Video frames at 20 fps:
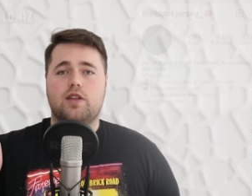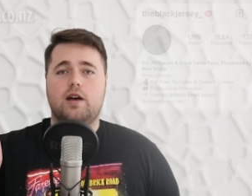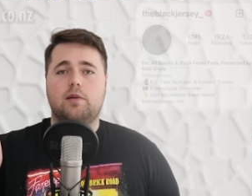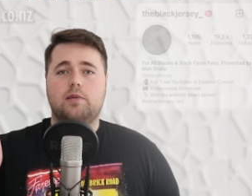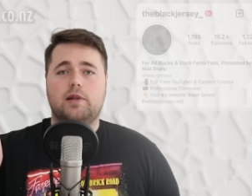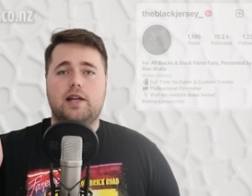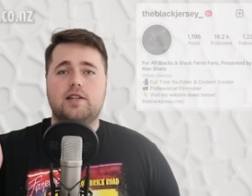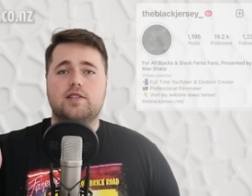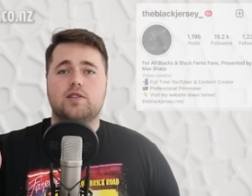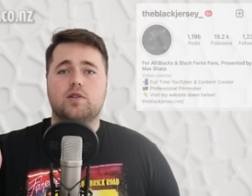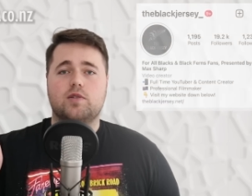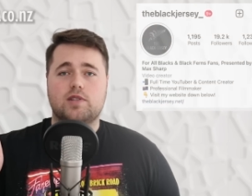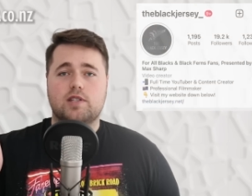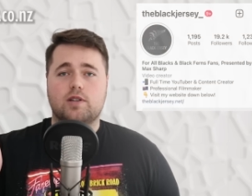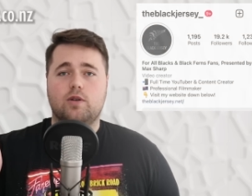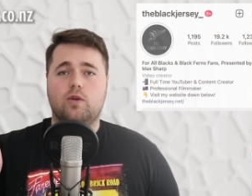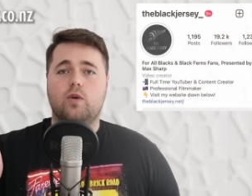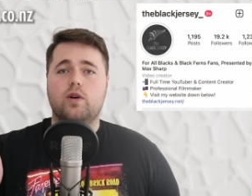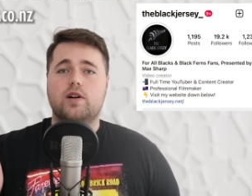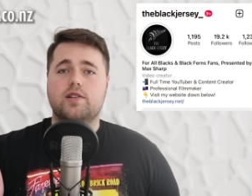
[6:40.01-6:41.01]
our lads on
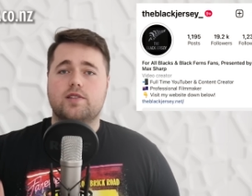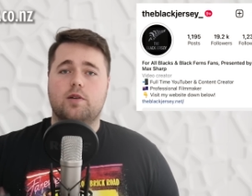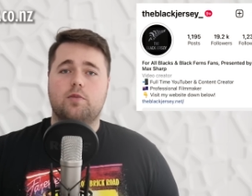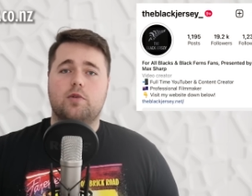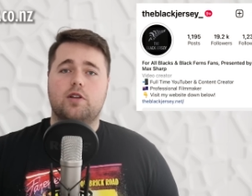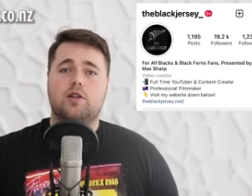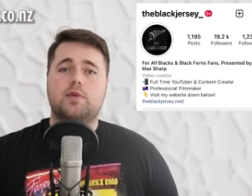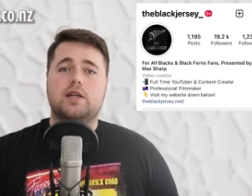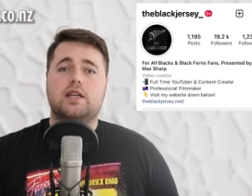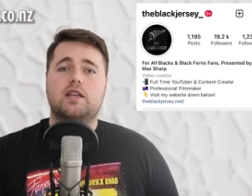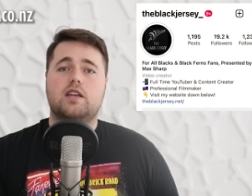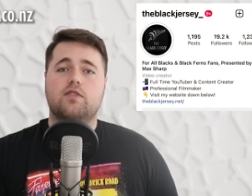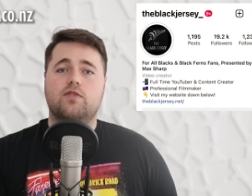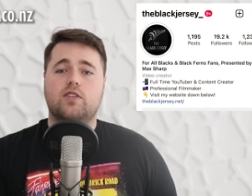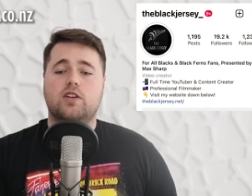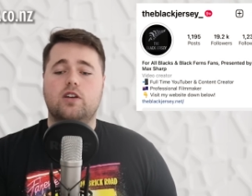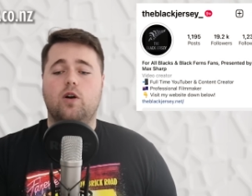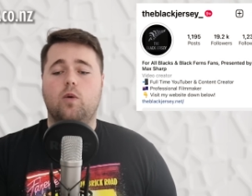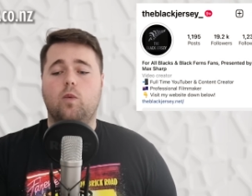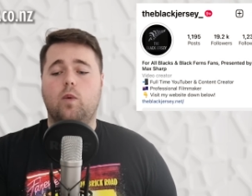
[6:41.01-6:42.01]
tour is I'm going to be
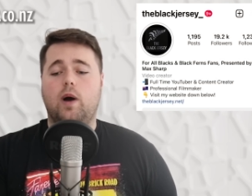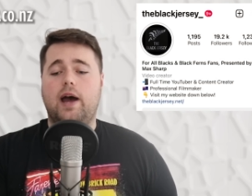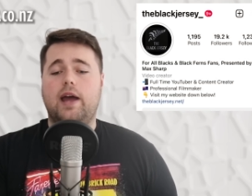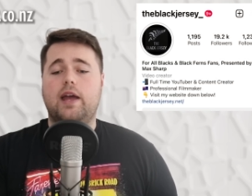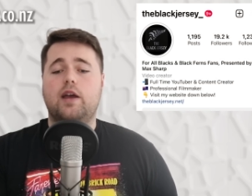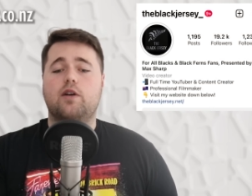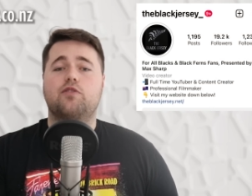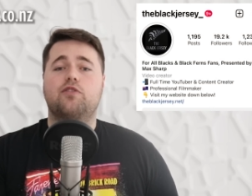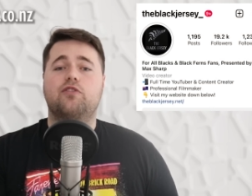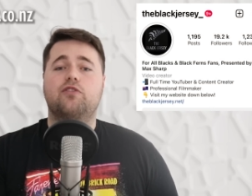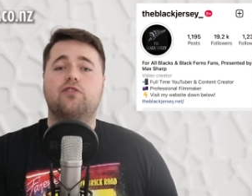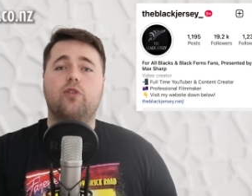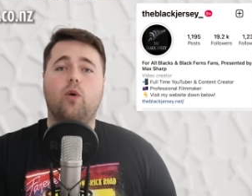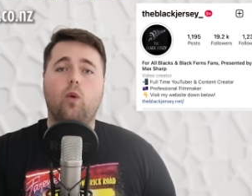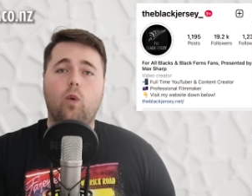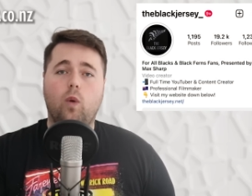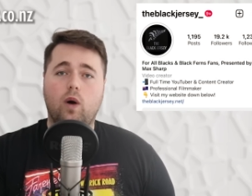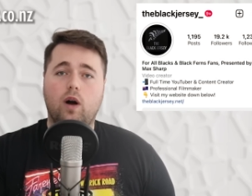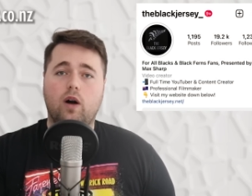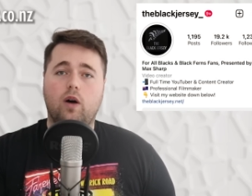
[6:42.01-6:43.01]
giving away
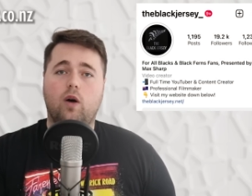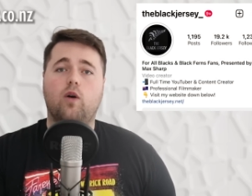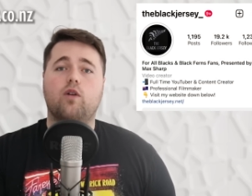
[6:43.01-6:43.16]
four